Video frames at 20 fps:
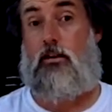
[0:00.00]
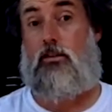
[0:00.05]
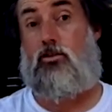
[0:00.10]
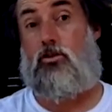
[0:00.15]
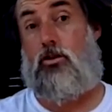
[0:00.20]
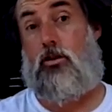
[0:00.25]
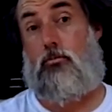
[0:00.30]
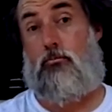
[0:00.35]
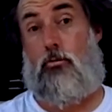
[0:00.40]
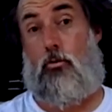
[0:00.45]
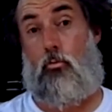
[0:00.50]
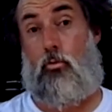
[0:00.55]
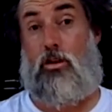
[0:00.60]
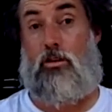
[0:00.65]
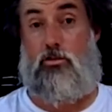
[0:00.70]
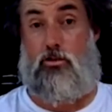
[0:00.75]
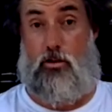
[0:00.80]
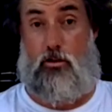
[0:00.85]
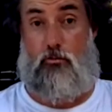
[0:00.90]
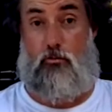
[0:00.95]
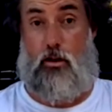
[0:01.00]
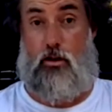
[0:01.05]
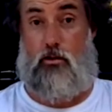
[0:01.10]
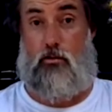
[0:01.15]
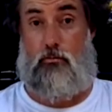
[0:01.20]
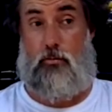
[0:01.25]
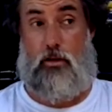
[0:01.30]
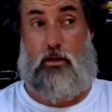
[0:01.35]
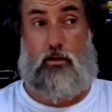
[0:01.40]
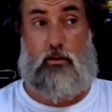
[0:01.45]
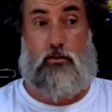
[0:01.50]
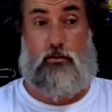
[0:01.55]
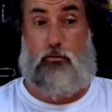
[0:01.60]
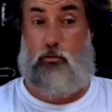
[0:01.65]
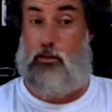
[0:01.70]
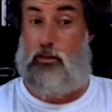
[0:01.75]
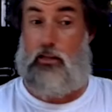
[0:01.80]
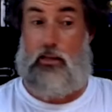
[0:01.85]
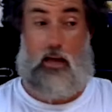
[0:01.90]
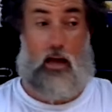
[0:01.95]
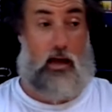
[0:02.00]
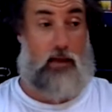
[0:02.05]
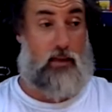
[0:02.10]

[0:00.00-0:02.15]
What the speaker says: a cheap wind generator because really